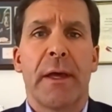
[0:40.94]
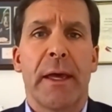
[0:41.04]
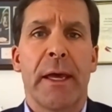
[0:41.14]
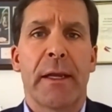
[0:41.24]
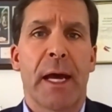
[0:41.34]

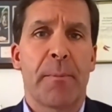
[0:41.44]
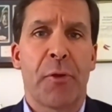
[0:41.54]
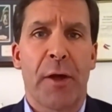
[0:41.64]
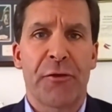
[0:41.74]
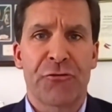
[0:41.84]
And I
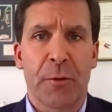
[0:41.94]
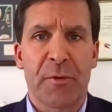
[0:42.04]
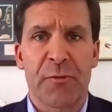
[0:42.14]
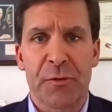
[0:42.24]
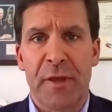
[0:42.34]
applaud the
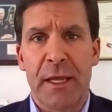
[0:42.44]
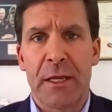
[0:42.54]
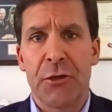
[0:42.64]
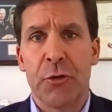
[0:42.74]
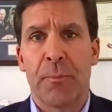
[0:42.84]
Germans for
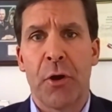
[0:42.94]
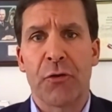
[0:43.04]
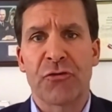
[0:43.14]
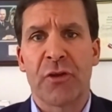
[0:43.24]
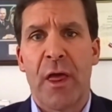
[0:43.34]
taking a new
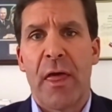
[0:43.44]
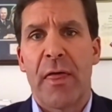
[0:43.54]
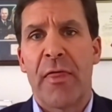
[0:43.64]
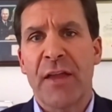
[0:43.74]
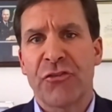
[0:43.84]
approach.
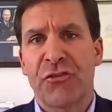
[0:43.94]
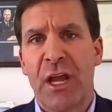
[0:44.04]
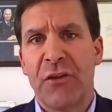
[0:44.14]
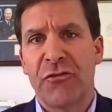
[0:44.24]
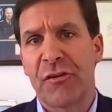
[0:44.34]
That
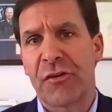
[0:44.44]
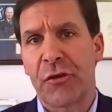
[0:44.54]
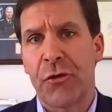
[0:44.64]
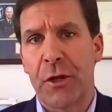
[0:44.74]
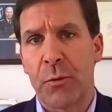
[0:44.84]
change in
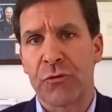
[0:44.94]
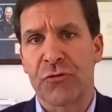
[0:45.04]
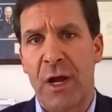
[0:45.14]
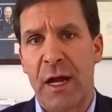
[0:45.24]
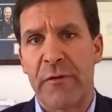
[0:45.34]
security will
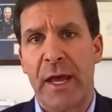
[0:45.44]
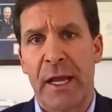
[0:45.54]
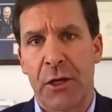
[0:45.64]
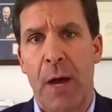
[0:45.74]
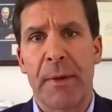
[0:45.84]
drive
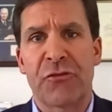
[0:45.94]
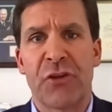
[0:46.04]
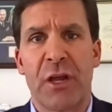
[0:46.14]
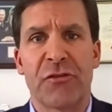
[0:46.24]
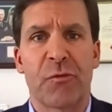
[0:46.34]
economic
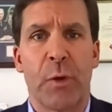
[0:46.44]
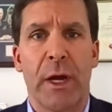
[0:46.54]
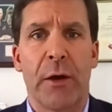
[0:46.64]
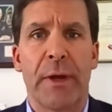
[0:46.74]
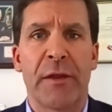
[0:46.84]
change as
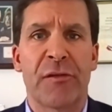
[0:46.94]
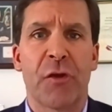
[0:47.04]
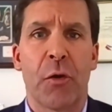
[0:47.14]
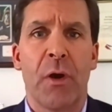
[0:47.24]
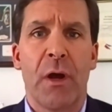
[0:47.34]
well. And
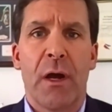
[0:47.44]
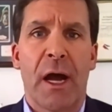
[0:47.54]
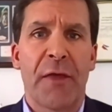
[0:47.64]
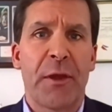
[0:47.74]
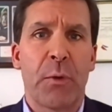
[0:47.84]
so
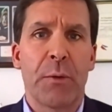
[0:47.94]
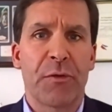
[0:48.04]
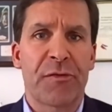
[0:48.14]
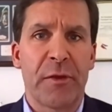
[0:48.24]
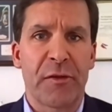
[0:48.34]
I think we
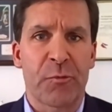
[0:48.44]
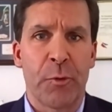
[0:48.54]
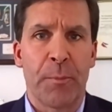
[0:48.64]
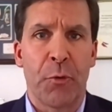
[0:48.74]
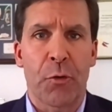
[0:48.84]
will see this
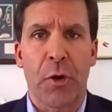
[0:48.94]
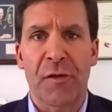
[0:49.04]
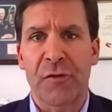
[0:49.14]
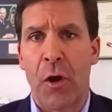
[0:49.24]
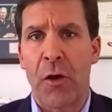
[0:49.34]
ripple
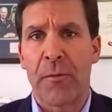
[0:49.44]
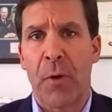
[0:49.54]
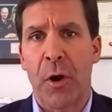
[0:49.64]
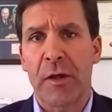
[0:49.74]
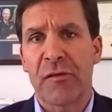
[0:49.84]
across all the
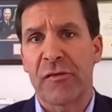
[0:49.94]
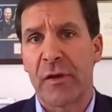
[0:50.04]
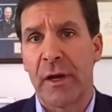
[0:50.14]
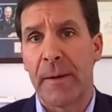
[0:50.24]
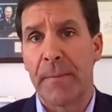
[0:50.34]
markets.
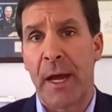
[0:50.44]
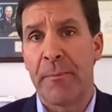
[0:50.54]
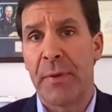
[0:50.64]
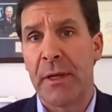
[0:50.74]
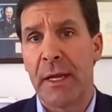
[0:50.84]

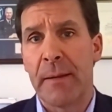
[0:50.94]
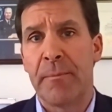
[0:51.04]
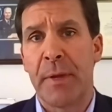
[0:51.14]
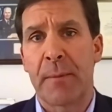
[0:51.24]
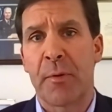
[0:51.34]
I've been a
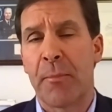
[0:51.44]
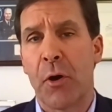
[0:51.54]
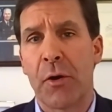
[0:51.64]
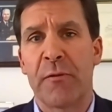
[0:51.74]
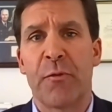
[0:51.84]
big
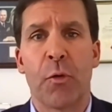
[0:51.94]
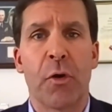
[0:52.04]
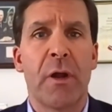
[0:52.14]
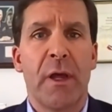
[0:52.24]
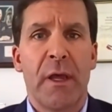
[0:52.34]
proponent
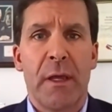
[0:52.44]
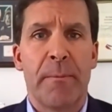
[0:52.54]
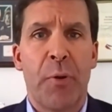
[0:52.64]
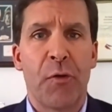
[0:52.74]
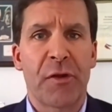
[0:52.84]
for
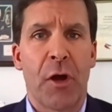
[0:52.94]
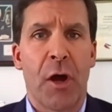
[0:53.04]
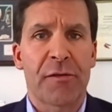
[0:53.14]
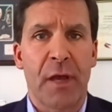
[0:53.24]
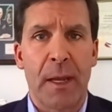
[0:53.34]
imposing
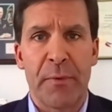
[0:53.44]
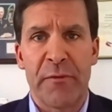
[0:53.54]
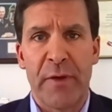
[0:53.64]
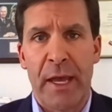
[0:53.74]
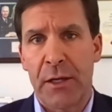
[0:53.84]
all type
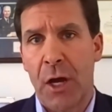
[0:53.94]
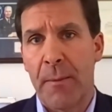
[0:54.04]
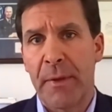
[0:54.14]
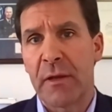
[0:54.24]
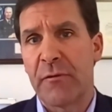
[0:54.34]
of
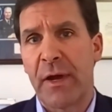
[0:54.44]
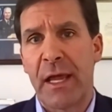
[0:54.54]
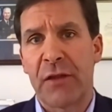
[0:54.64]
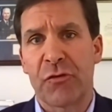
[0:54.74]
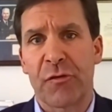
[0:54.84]
economic and
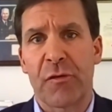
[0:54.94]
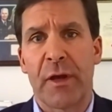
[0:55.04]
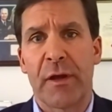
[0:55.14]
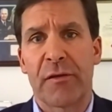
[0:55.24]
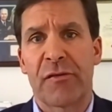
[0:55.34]
financial
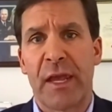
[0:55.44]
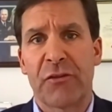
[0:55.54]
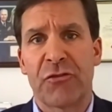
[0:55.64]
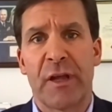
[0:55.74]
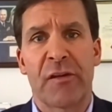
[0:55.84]

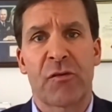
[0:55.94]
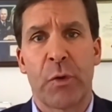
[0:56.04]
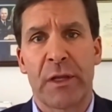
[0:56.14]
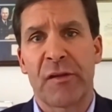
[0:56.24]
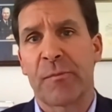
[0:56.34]
sanction as
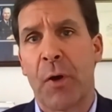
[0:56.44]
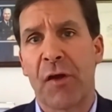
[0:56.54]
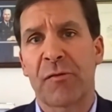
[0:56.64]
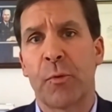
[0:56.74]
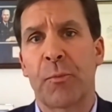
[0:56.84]
quickly as
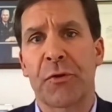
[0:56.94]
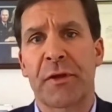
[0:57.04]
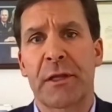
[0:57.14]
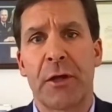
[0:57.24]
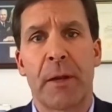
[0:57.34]
possible,
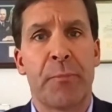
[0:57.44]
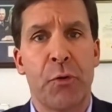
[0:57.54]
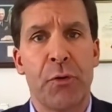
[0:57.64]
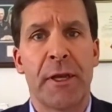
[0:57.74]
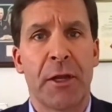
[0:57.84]
particularly on
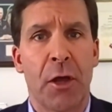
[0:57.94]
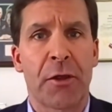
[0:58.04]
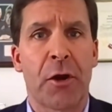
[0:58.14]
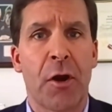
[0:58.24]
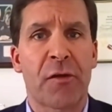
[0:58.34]
Putin and the
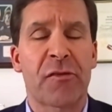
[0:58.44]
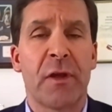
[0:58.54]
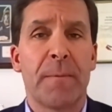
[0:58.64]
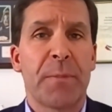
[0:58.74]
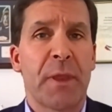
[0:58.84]

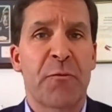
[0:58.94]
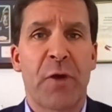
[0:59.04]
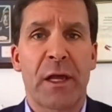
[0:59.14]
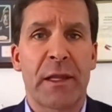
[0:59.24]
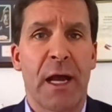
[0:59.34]
oligarchs. And
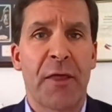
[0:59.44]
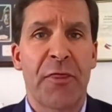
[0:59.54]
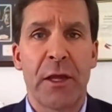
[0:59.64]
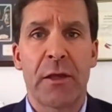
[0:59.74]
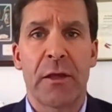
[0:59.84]
frankly,
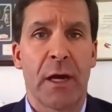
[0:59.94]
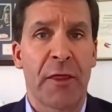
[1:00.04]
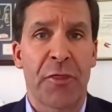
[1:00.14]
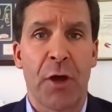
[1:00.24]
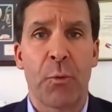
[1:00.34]

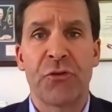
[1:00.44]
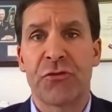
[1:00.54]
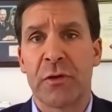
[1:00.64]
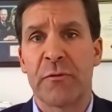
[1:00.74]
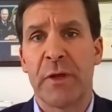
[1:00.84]
I thought we
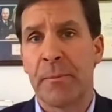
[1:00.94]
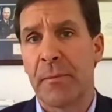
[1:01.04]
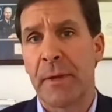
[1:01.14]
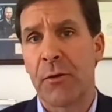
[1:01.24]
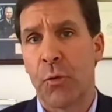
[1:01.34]
should have
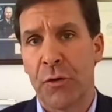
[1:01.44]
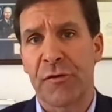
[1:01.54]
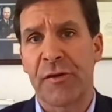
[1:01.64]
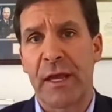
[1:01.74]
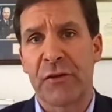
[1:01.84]
implemented oil
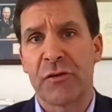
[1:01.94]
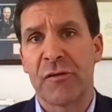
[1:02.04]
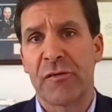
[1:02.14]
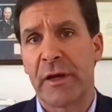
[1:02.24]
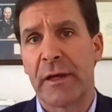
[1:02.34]
sanctions,